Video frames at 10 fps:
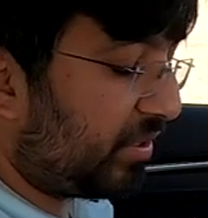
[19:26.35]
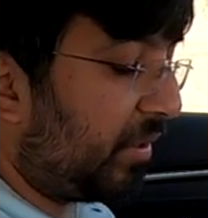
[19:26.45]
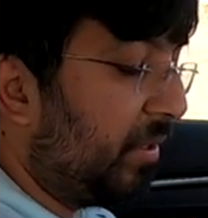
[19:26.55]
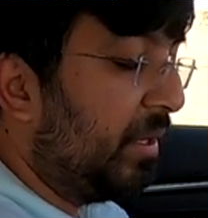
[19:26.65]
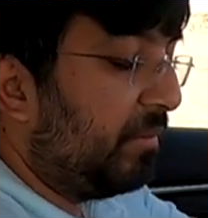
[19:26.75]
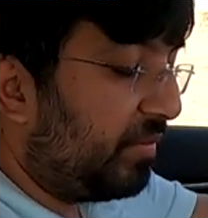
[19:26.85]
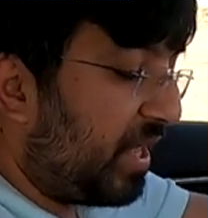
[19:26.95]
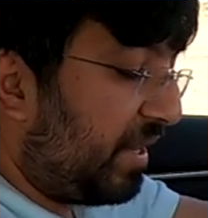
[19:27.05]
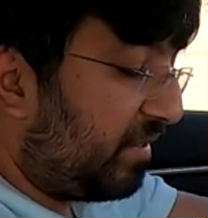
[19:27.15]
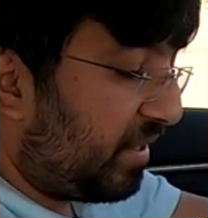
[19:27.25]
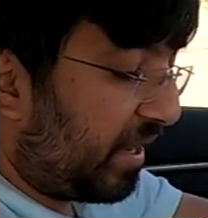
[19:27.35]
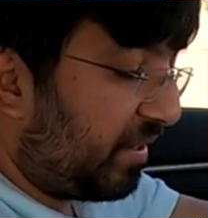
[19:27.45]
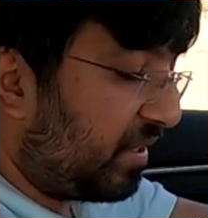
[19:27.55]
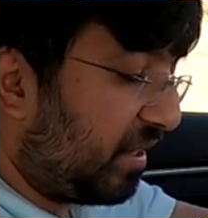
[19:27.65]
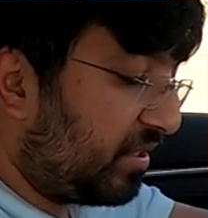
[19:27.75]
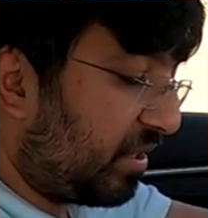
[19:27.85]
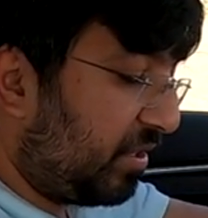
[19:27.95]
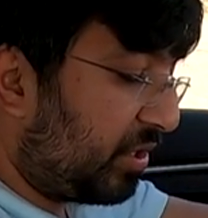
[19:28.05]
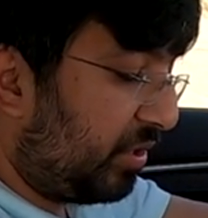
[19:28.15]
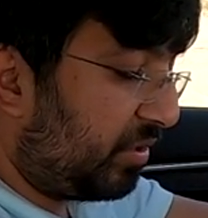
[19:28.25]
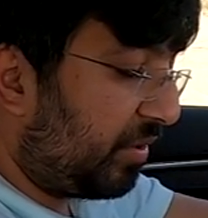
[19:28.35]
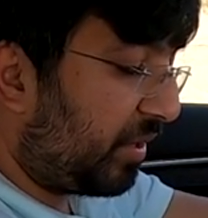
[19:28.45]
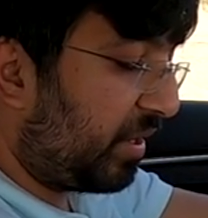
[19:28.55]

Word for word: So that's like a touch control, so you